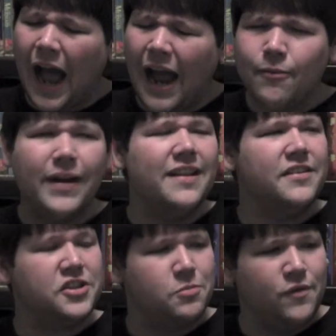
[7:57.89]
I went
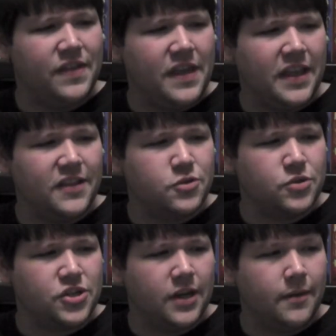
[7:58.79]
into this movie thinking this
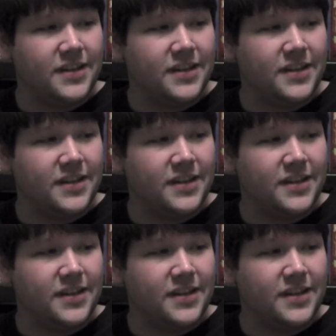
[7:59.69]
was going to...